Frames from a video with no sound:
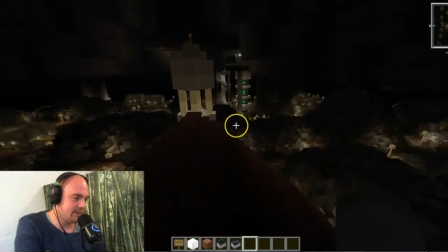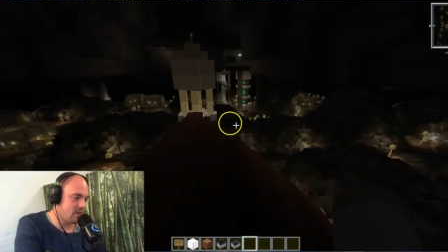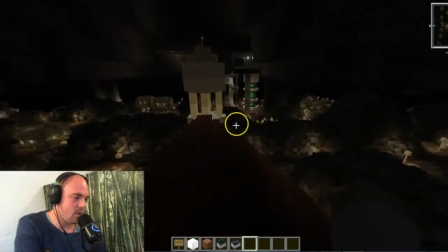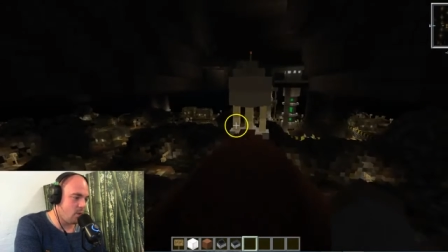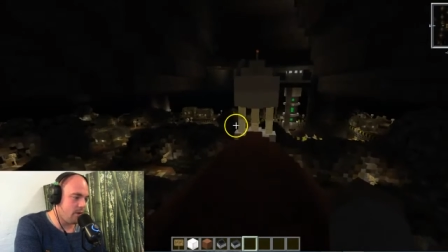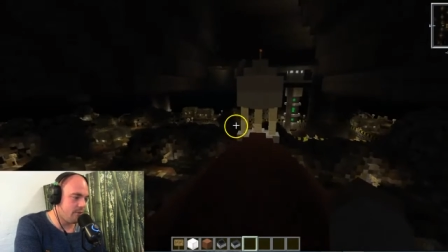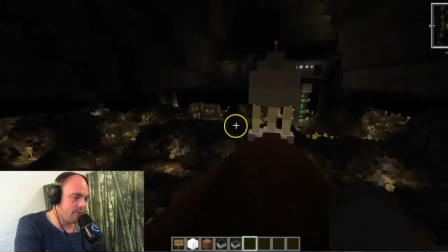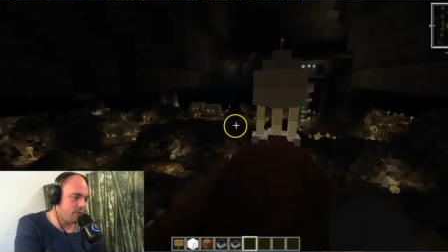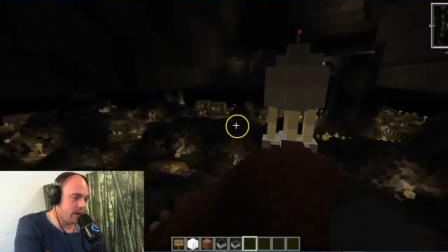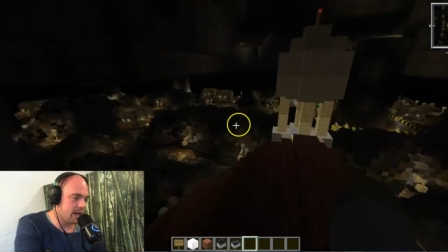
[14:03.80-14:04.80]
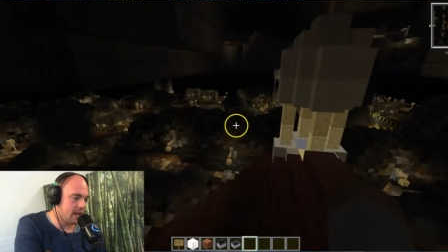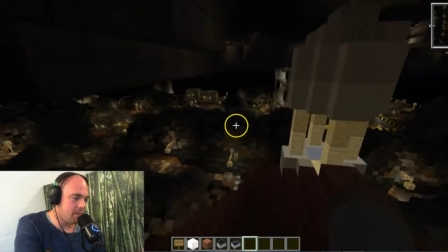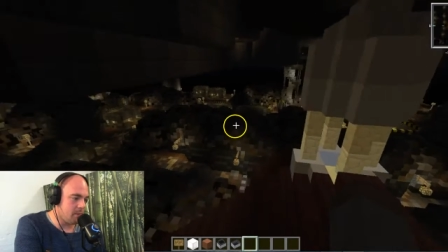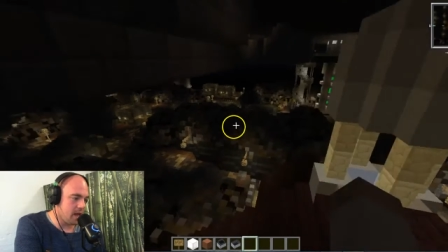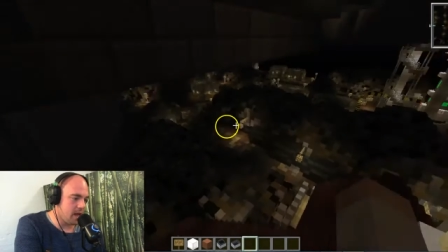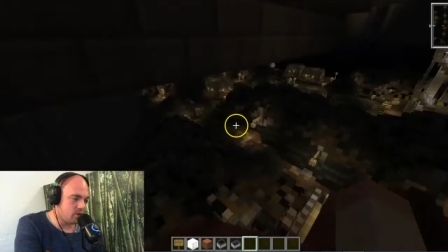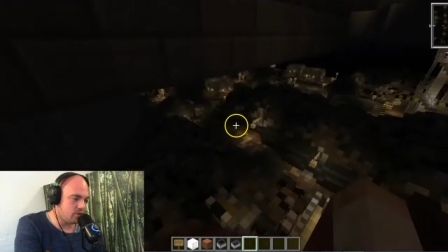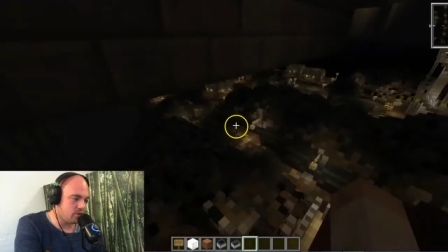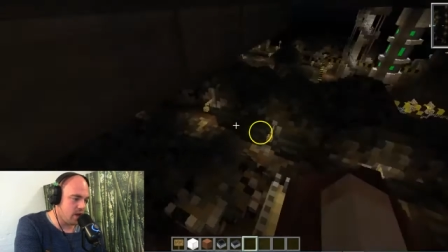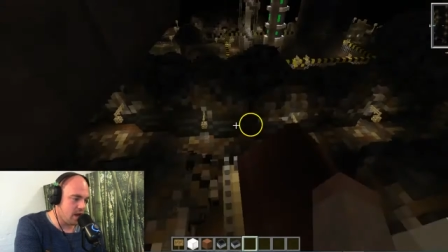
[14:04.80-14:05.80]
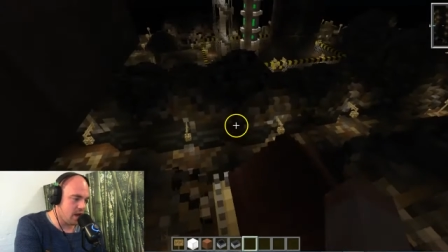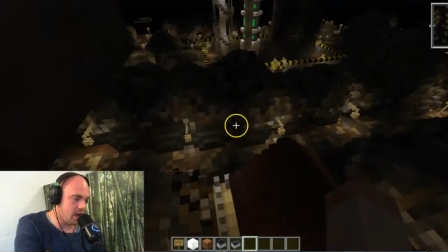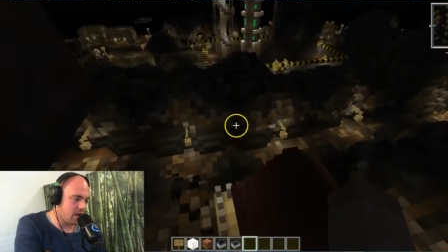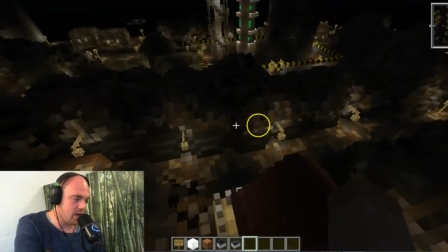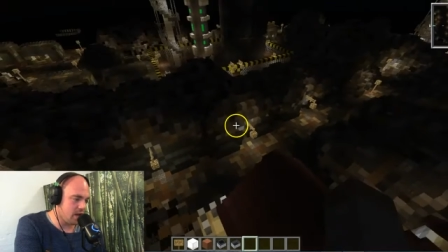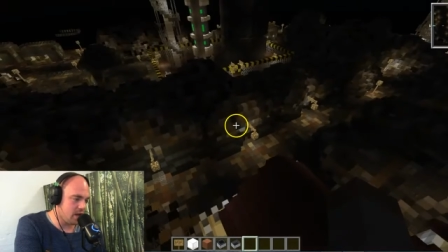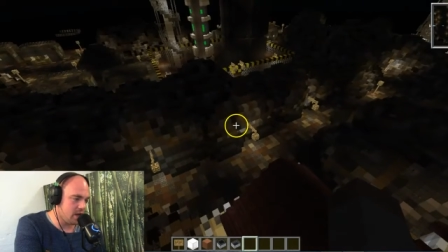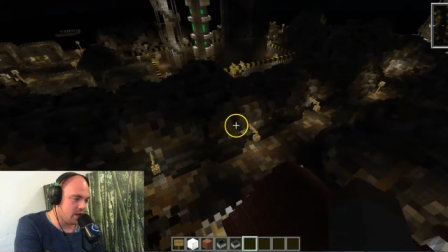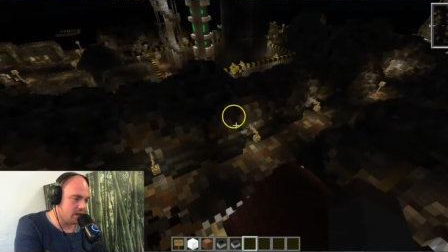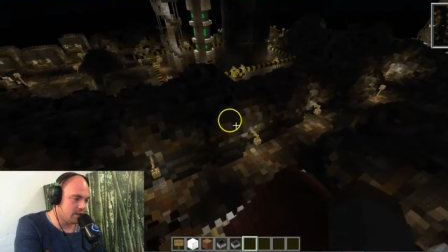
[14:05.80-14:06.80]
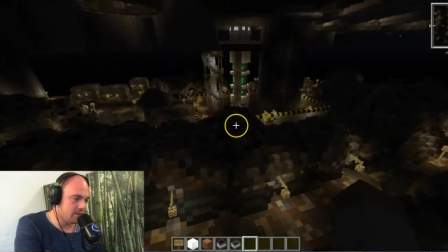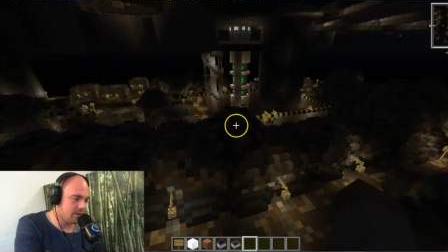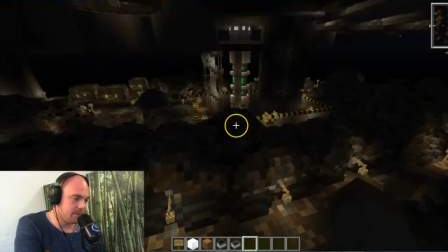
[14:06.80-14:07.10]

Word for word: So, an amazing!